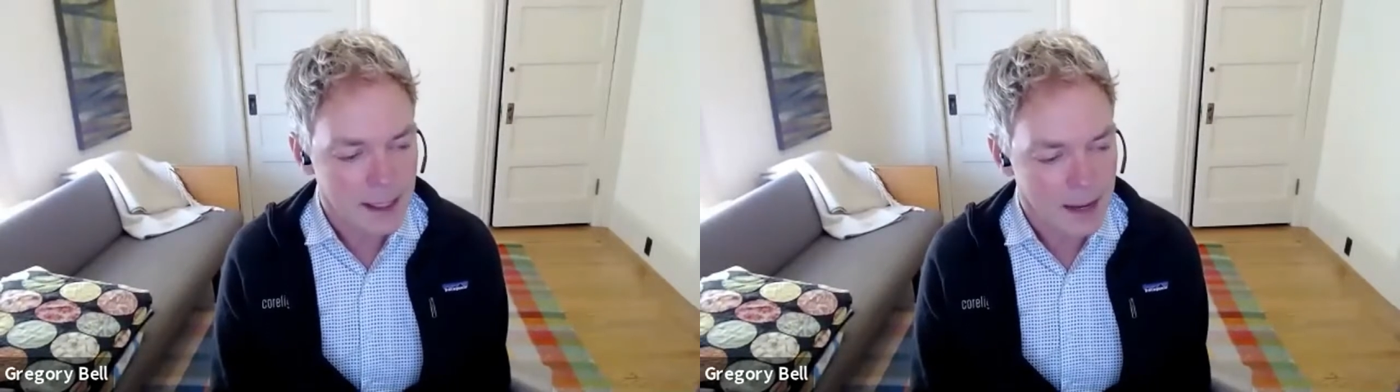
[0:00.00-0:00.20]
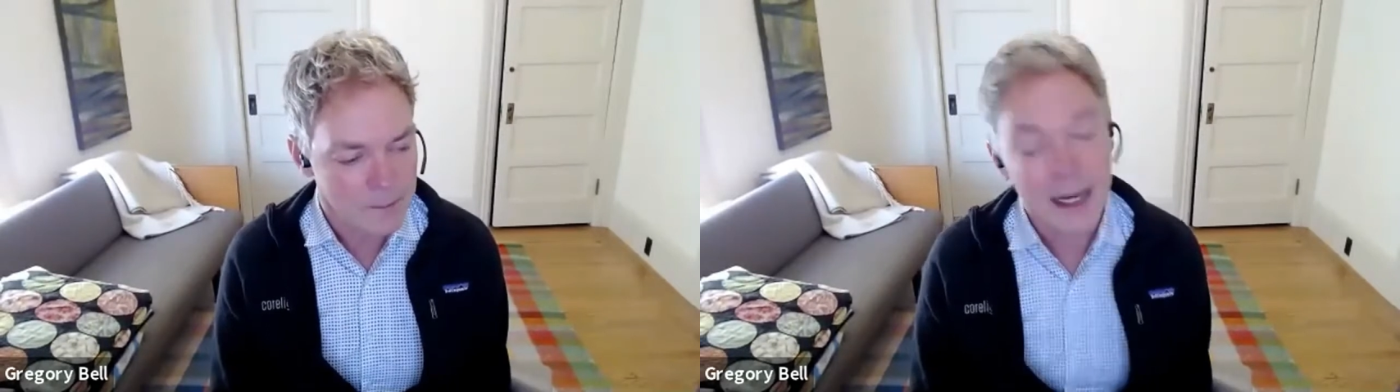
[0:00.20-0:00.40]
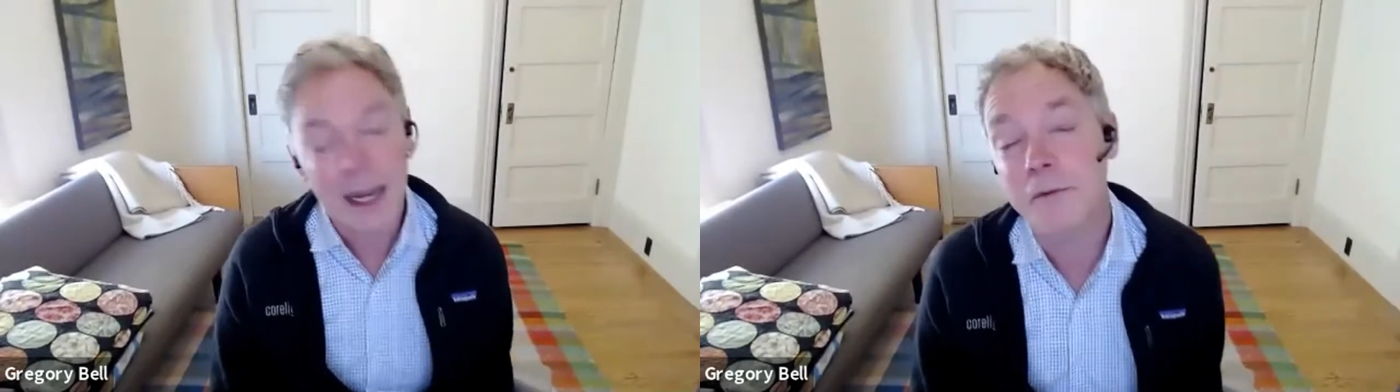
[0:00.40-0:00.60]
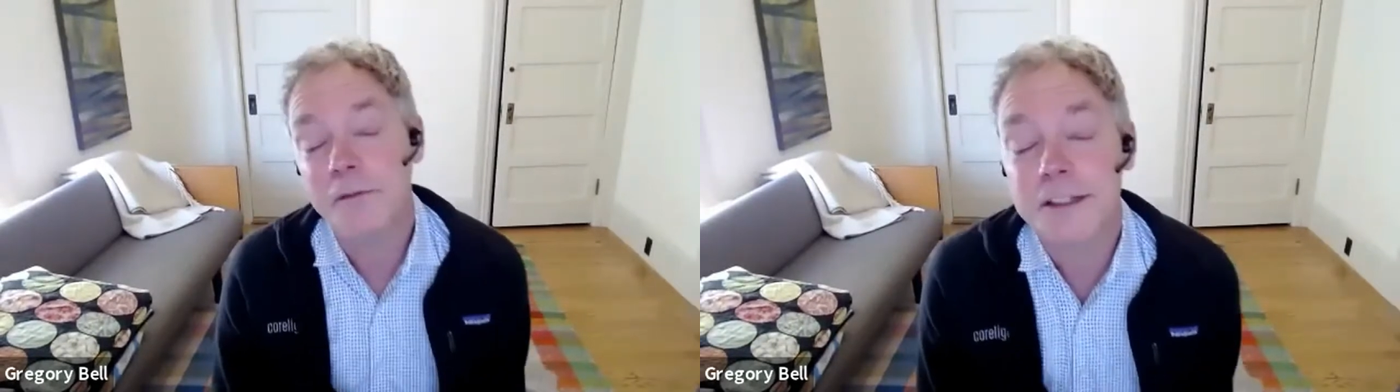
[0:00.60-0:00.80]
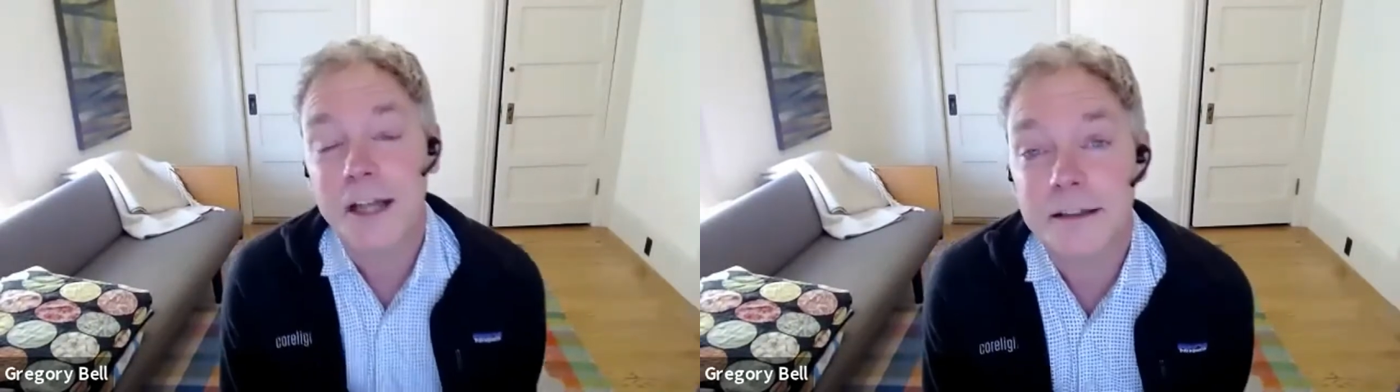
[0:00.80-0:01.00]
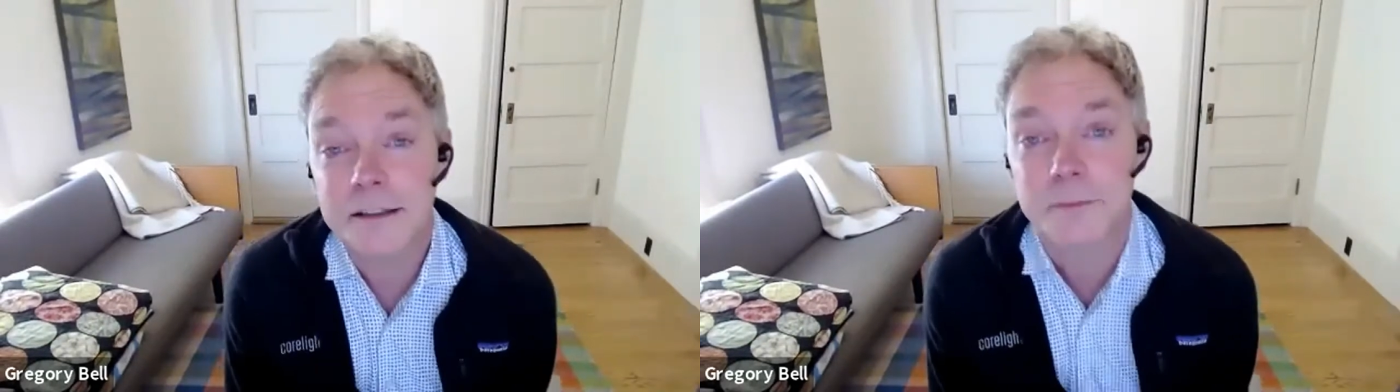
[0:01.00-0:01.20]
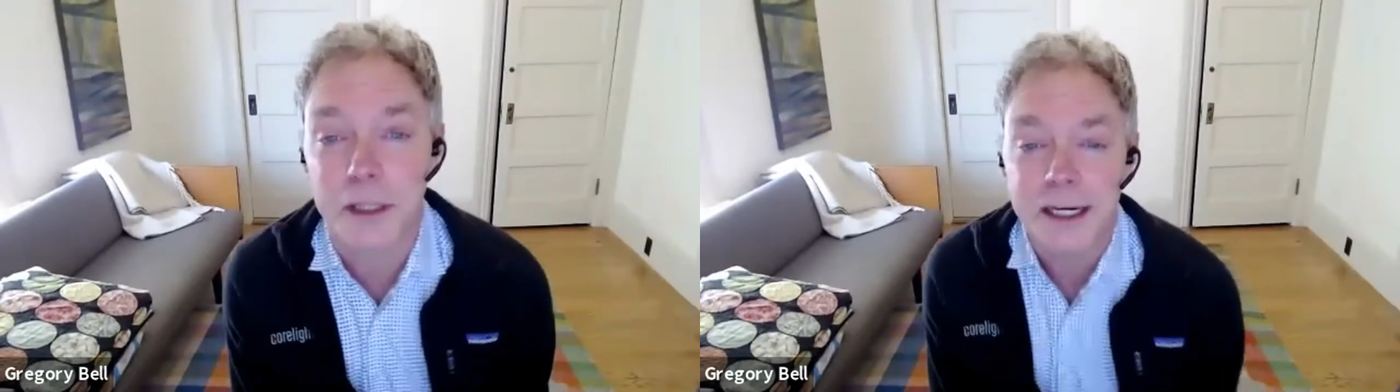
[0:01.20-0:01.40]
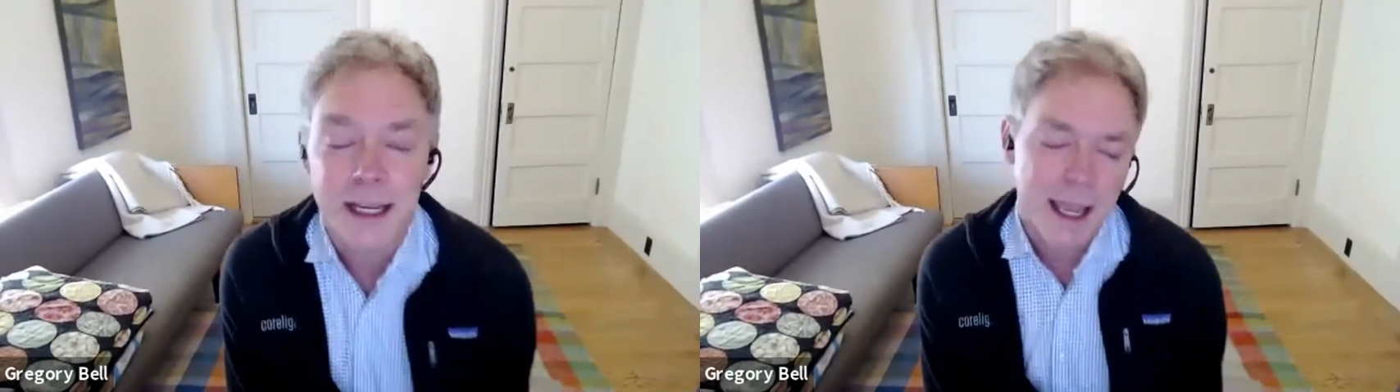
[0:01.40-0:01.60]
became the first
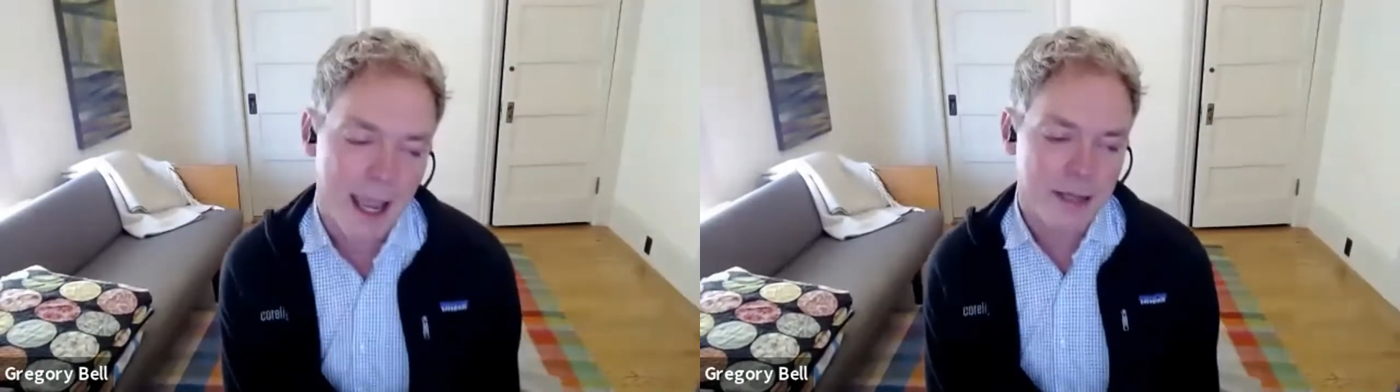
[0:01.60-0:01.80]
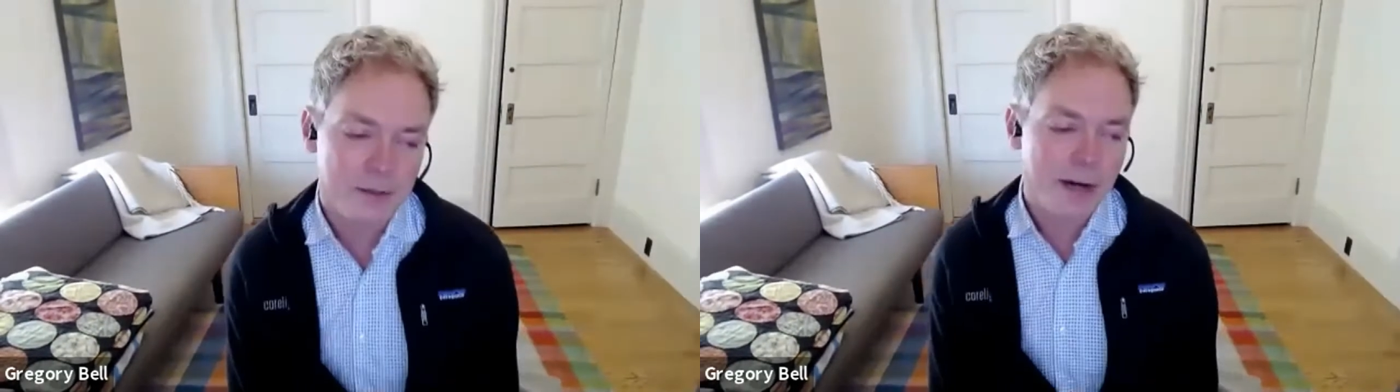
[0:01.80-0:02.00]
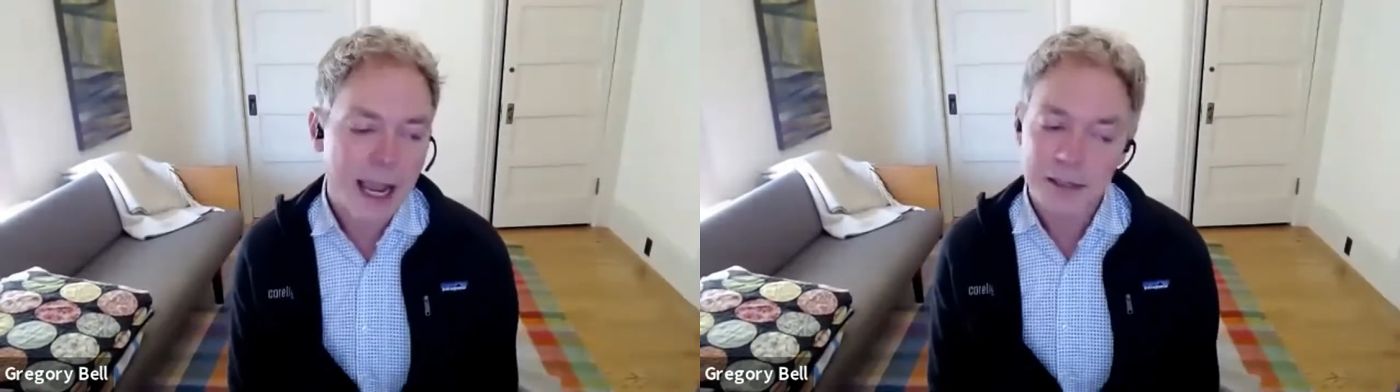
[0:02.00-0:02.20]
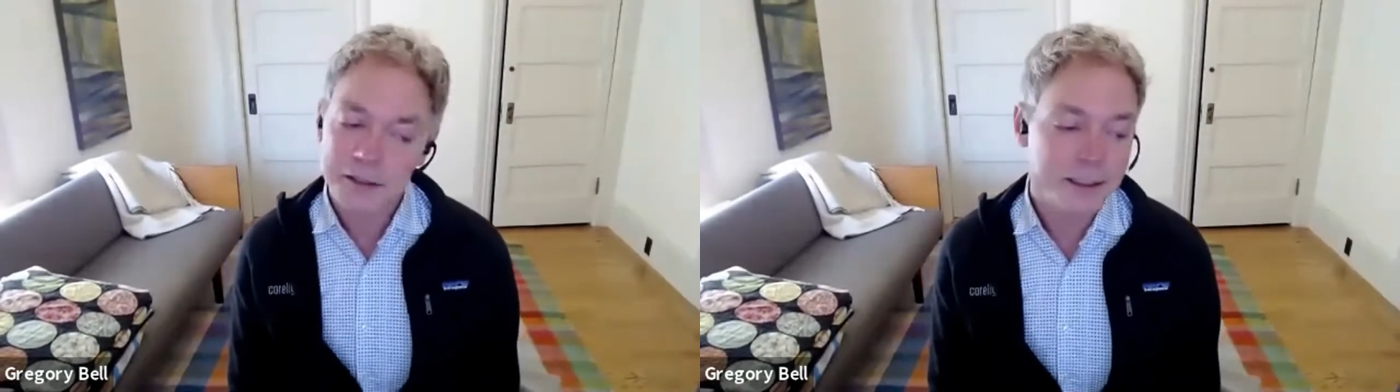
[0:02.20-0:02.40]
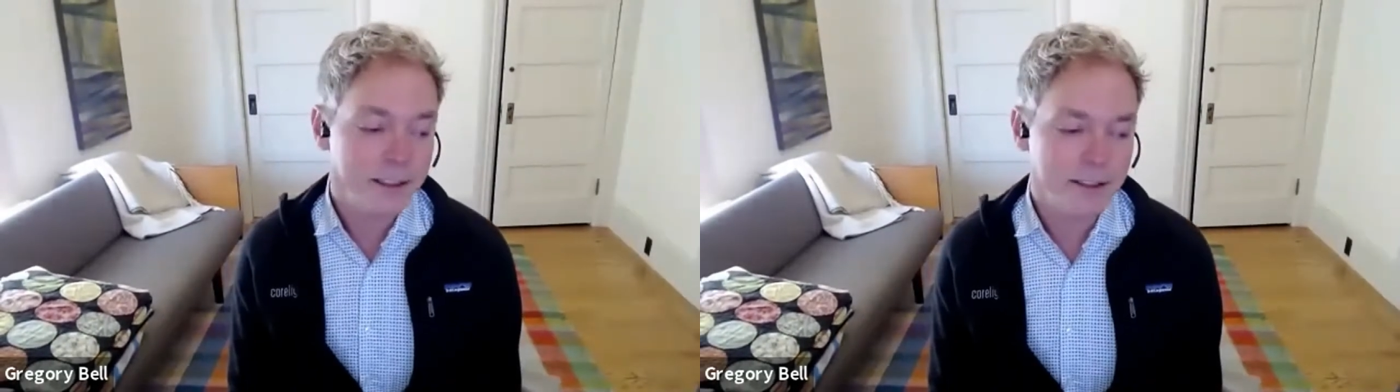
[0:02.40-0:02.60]
customer, and gradually